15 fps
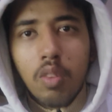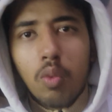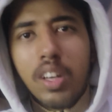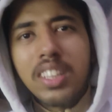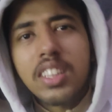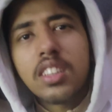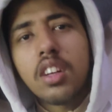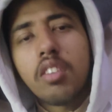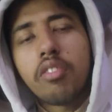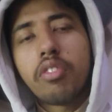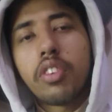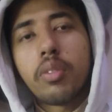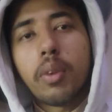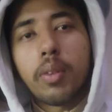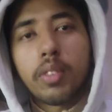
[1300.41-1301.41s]
Once
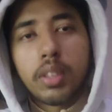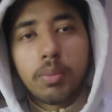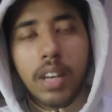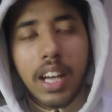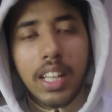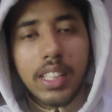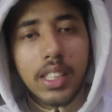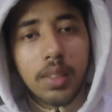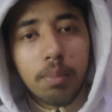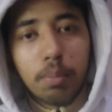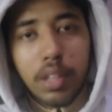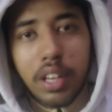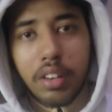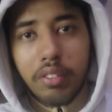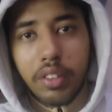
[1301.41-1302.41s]
confirm optimize your
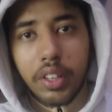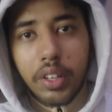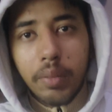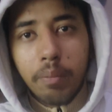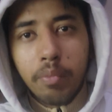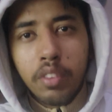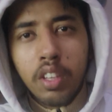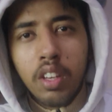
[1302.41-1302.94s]
behavior,